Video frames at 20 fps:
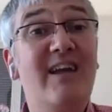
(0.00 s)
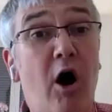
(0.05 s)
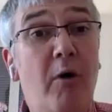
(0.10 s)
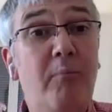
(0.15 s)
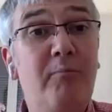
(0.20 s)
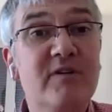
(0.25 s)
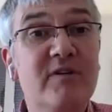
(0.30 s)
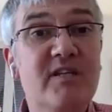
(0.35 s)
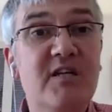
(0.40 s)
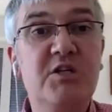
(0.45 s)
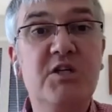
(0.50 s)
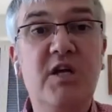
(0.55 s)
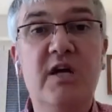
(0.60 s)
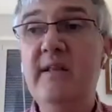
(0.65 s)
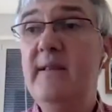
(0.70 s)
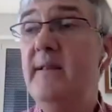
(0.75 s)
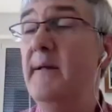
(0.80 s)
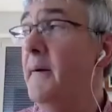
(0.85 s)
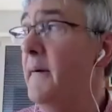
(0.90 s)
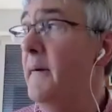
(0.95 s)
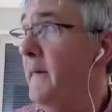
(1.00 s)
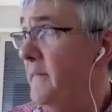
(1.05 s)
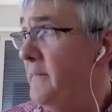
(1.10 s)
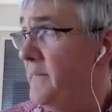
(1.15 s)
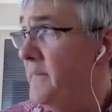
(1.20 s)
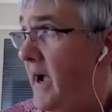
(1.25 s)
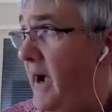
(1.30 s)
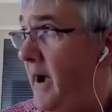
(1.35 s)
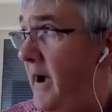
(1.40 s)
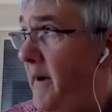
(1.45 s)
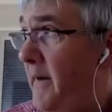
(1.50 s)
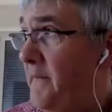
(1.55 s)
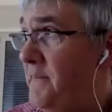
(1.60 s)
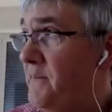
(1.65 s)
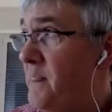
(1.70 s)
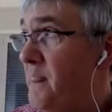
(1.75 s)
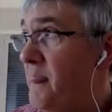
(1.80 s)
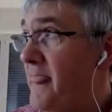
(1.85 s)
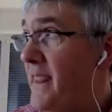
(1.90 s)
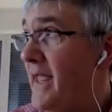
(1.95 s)
opposition,
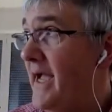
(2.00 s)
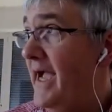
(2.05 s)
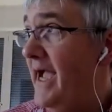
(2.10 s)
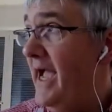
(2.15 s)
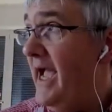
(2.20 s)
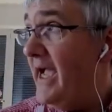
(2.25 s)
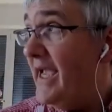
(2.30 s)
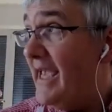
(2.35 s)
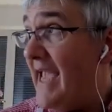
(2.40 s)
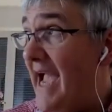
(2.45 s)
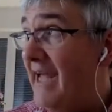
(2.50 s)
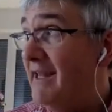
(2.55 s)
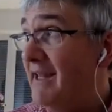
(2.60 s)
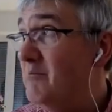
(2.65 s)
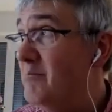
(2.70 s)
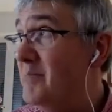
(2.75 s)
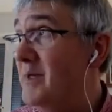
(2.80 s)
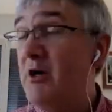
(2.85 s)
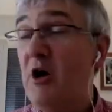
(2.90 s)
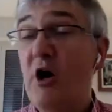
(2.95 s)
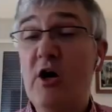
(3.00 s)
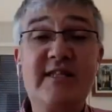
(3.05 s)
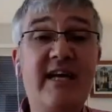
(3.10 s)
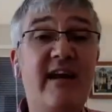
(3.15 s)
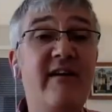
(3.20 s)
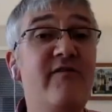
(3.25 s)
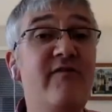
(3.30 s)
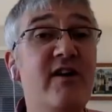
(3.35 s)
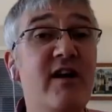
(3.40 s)
again, because every